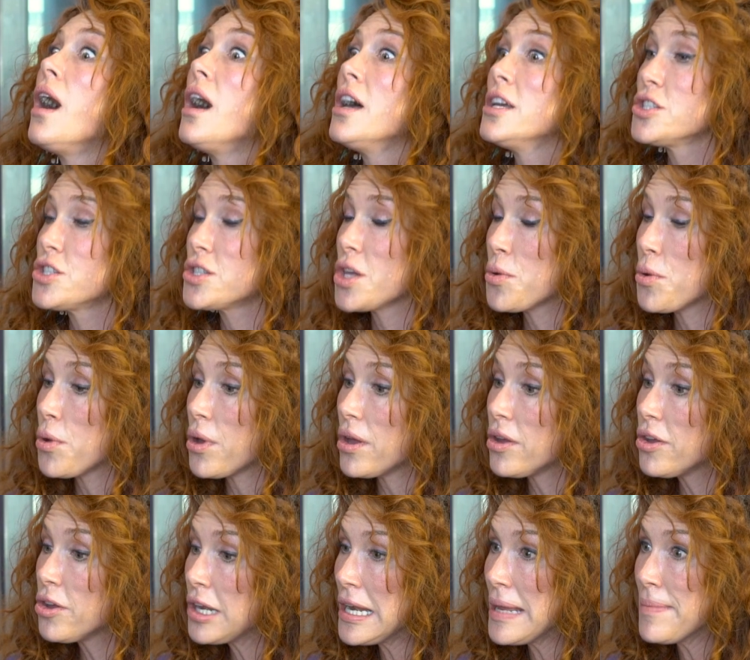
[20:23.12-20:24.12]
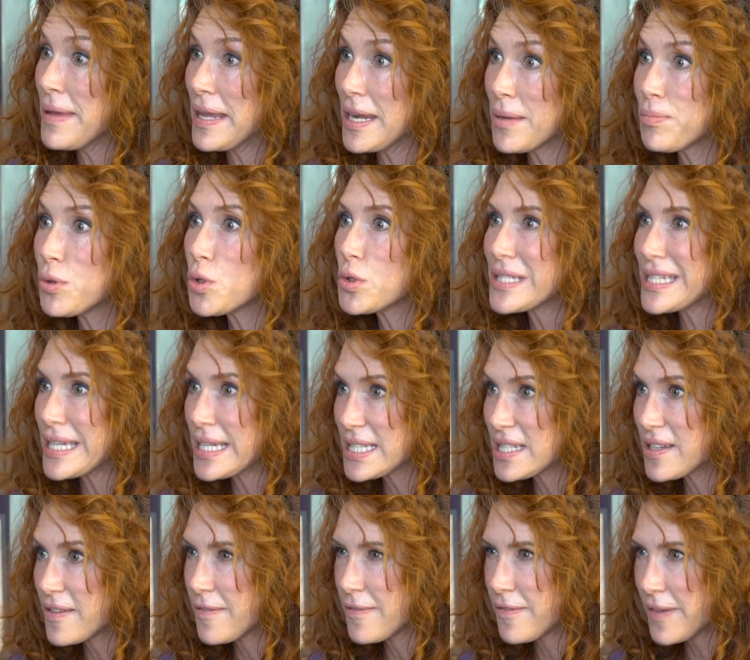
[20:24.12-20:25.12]
So early menopause is
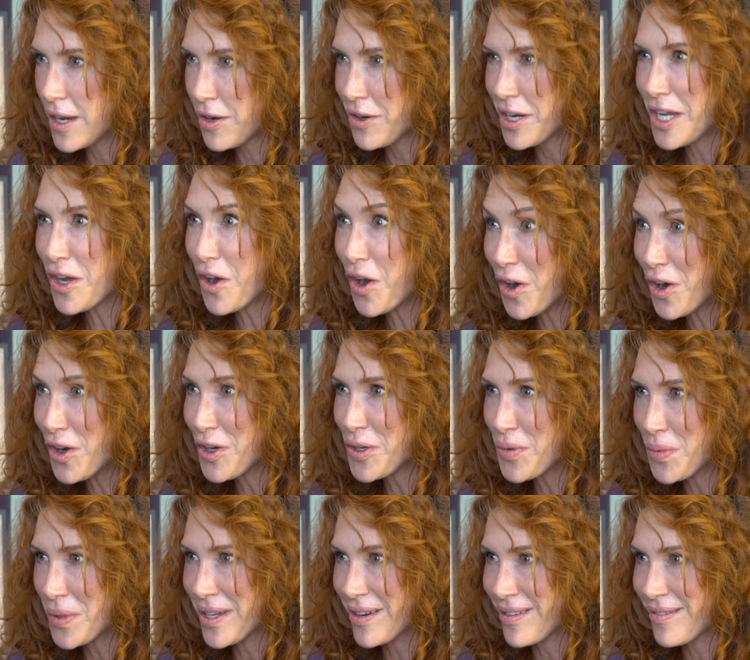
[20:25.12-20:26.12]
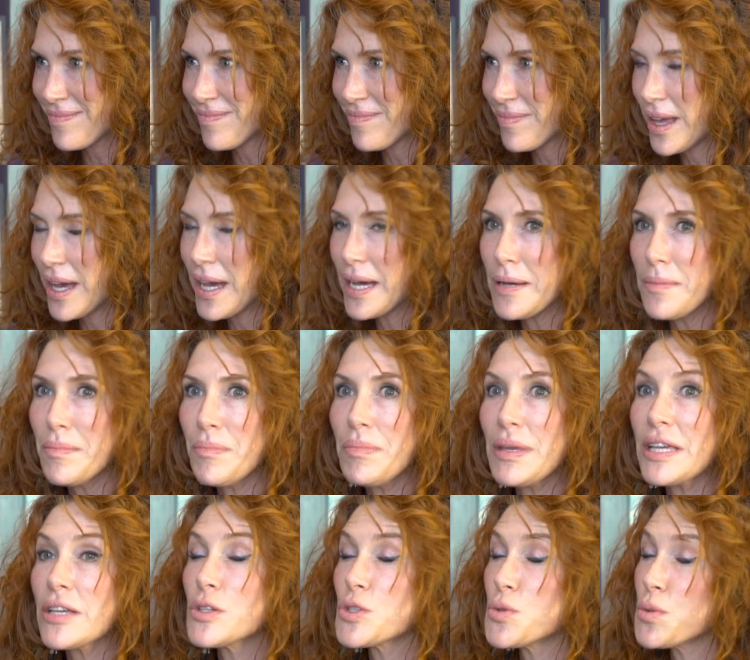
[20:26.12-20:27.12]
a very hard one
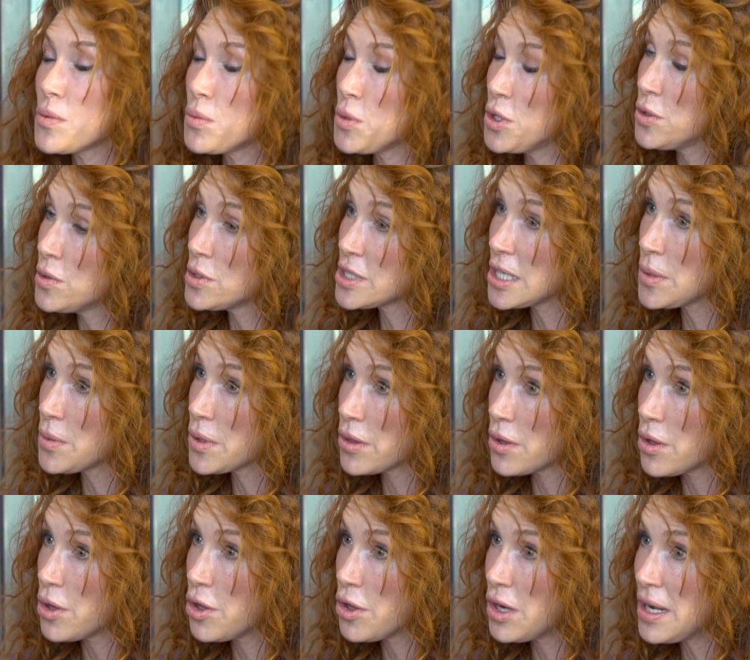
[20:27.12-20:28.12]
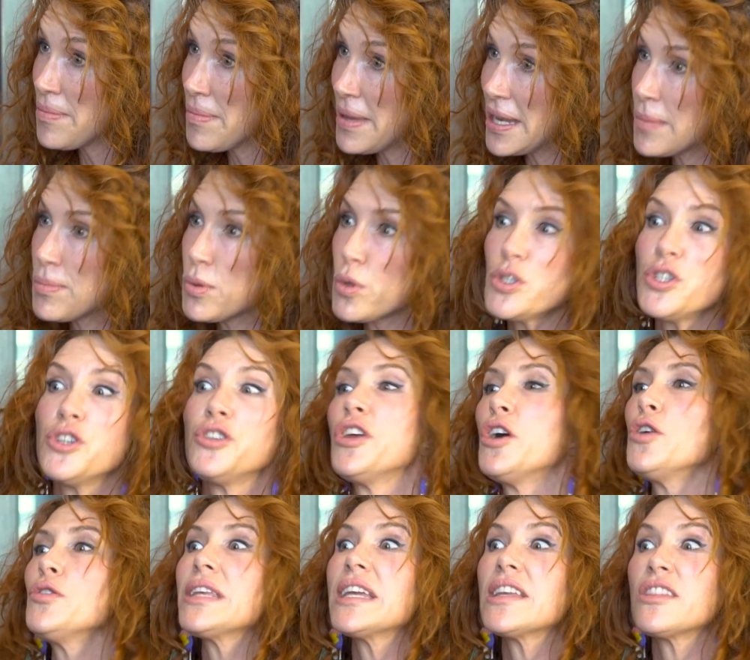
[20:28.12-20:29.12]
because usually with early menopause, you
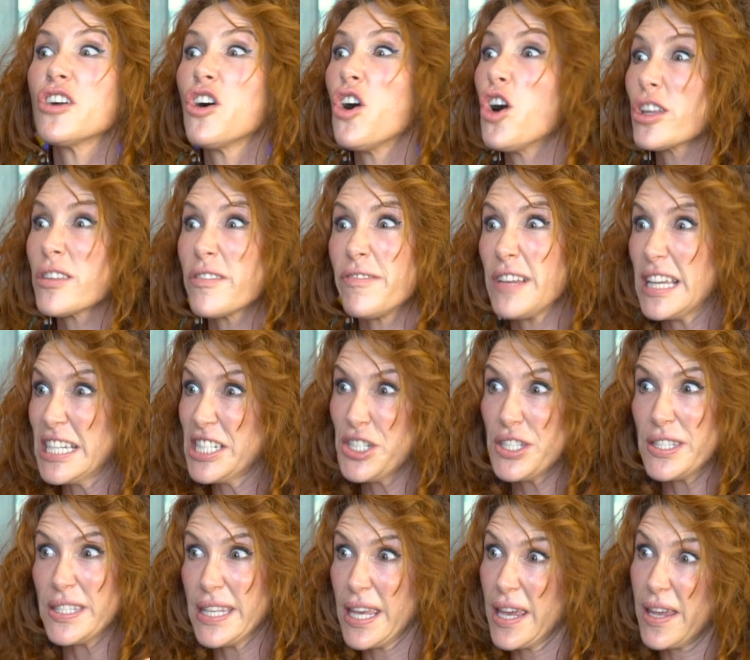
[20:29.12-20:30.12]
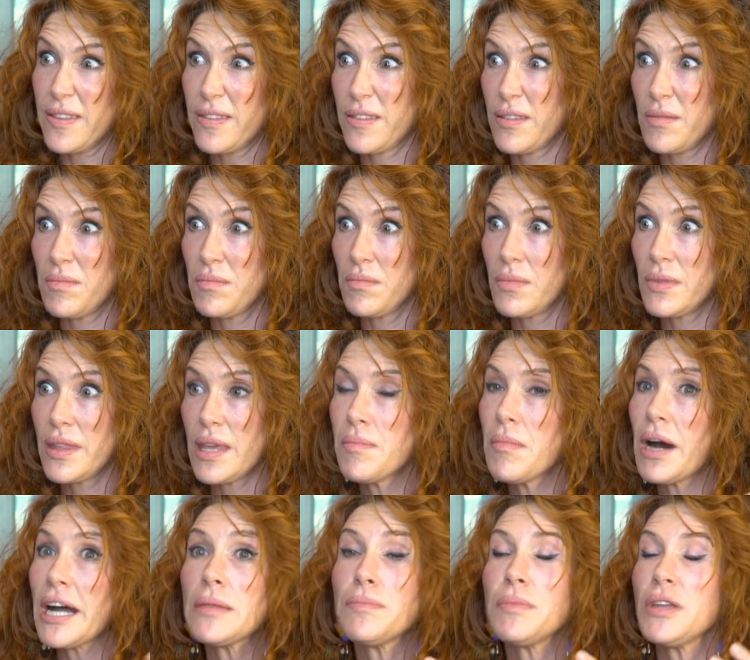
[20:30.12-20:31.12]
don't get the hot flushes yet. There
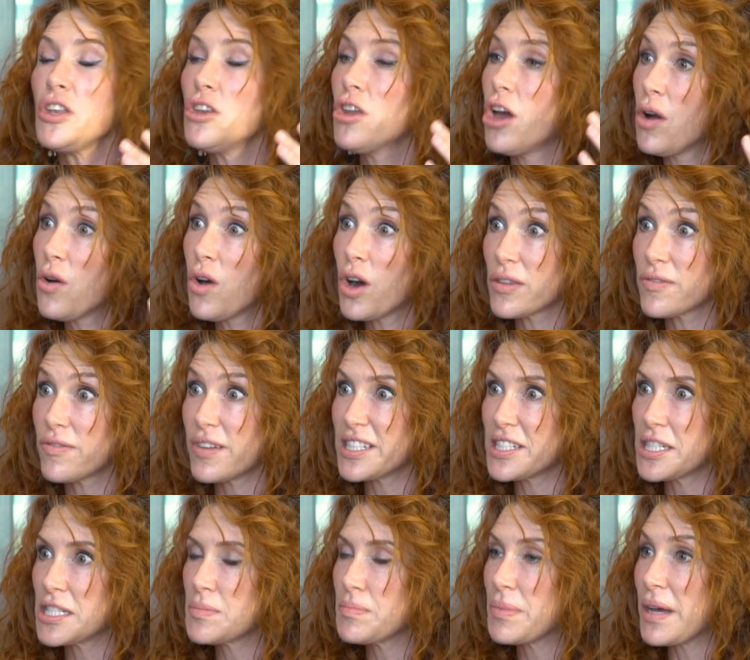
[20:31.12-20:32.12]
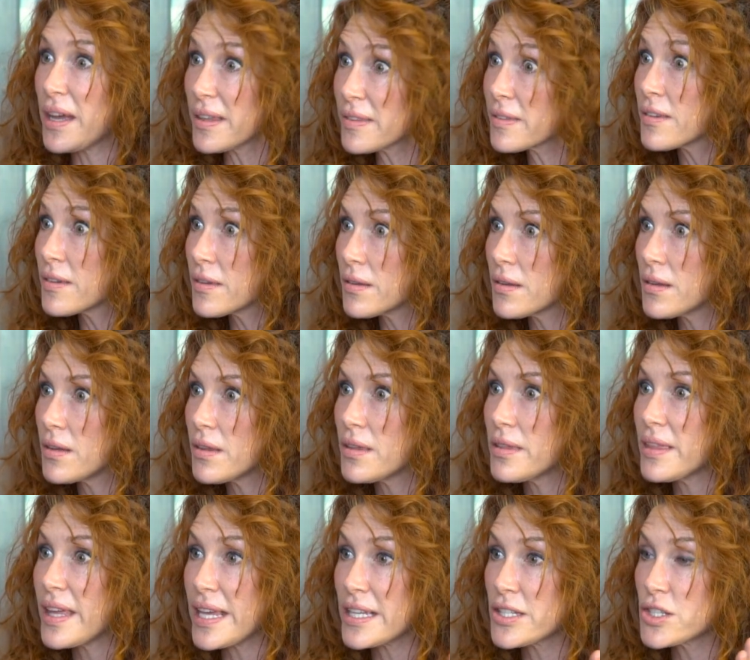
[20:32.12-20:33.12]
might be no hot flushes, but
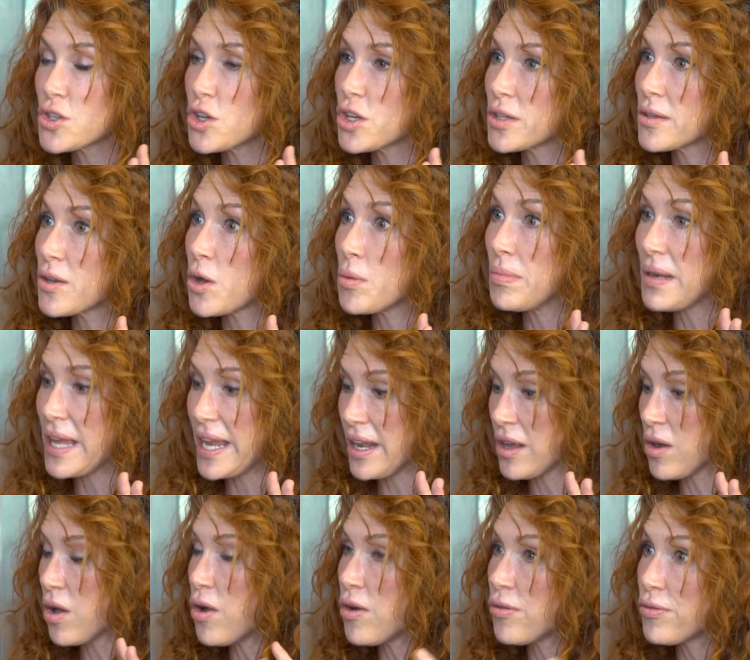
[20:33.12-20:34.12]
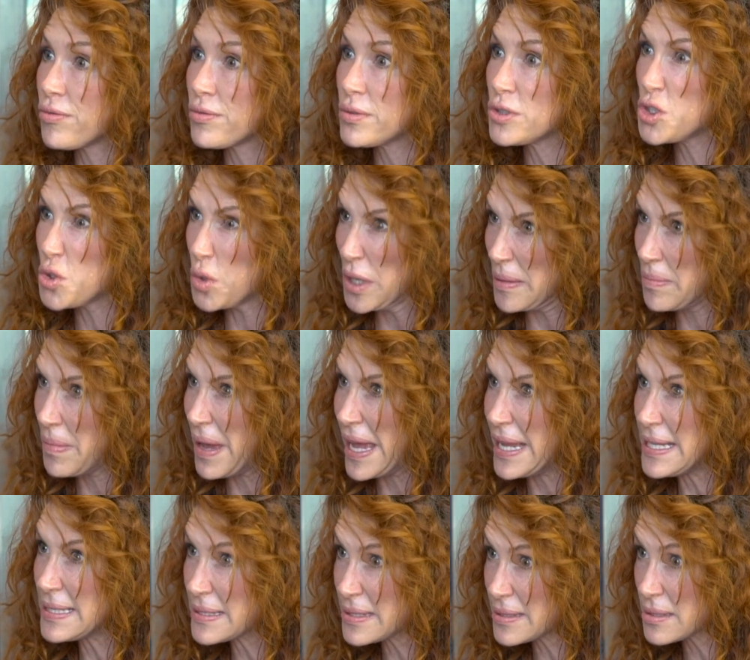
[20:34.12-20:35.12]
they start complaining of joint
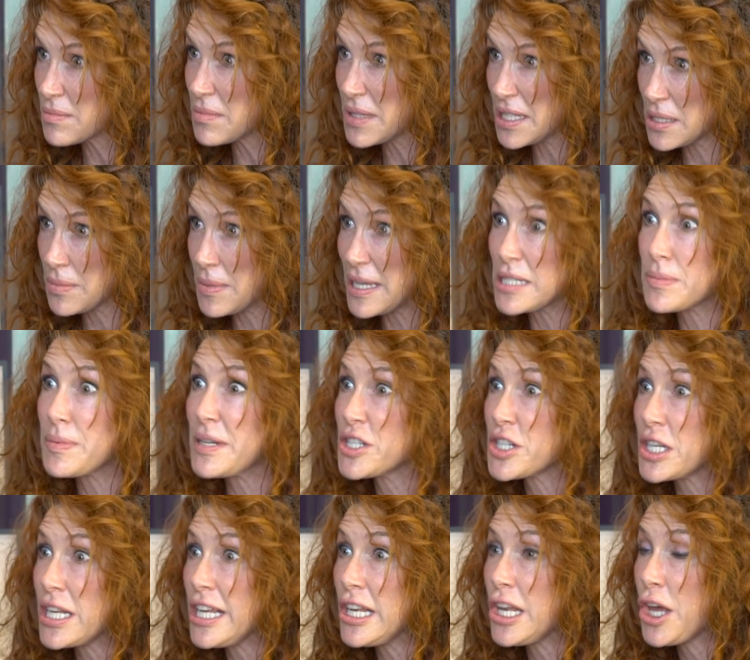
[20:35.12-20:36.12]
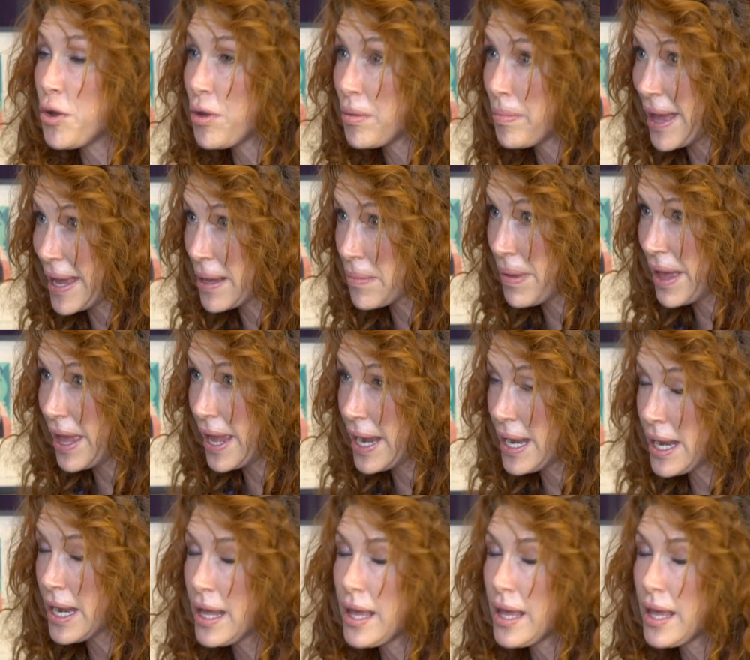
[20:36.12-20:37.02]
pains, especially lower back pain,